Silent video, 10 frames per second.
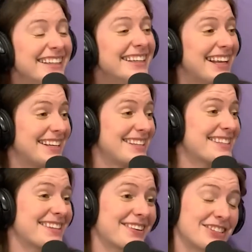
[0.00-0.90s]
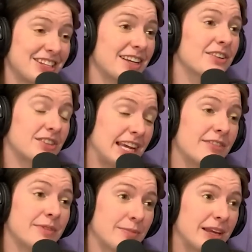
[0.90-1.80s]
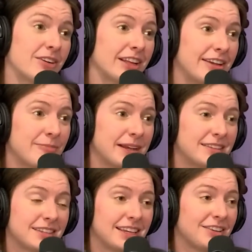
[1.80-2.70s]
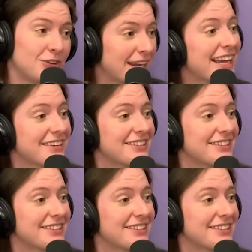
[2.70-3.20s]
like, so she gave me a better life by saying, you can't.